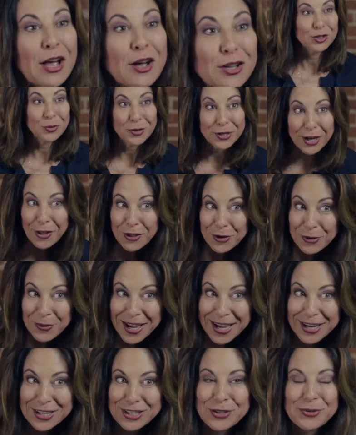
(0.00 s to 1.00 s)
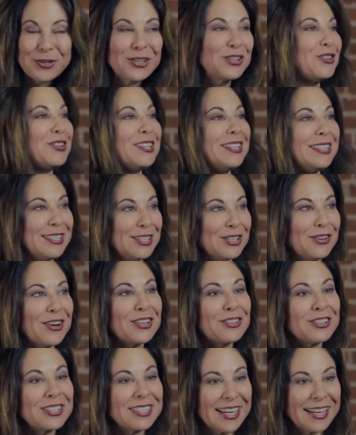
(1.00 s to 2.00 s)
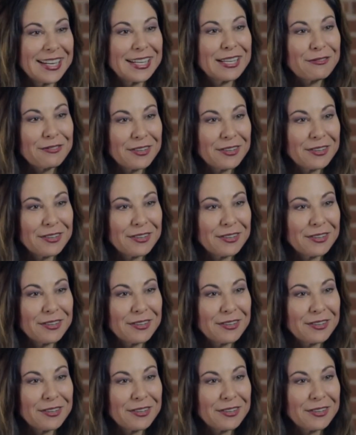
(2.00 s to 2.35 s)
So another way to increase your understanding and